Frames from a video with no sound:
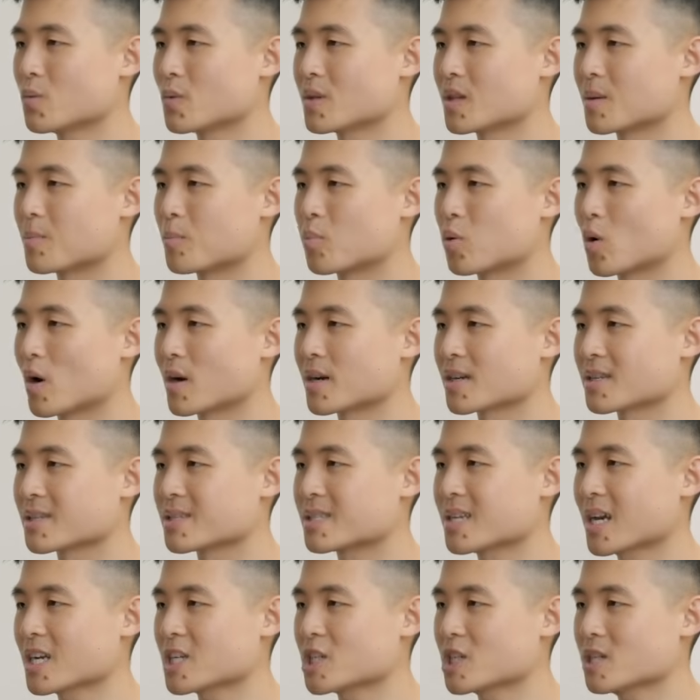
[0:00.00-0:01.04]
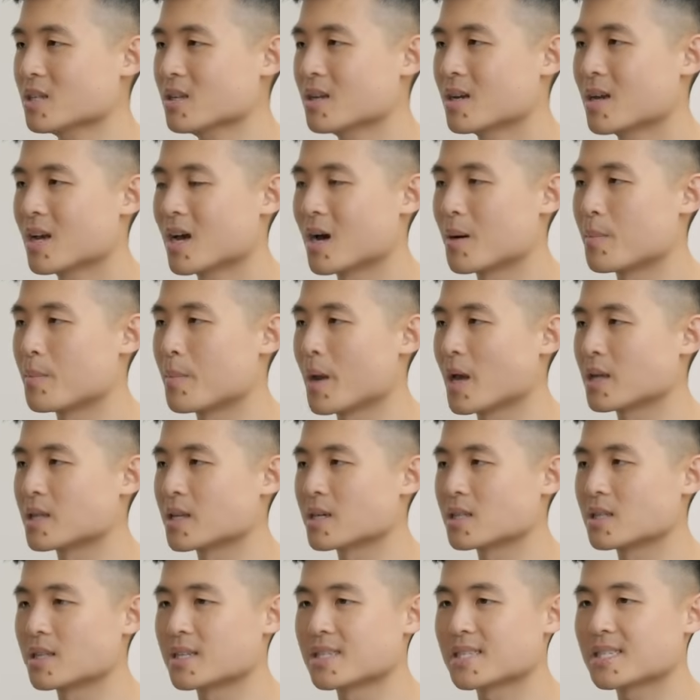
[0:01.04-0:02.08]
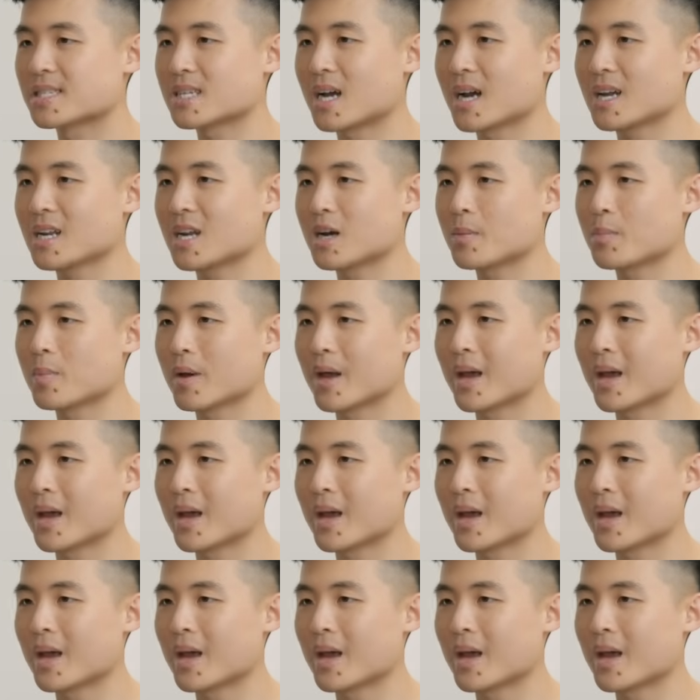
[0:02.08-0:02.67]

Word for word: with a product section, a mailing list sign up,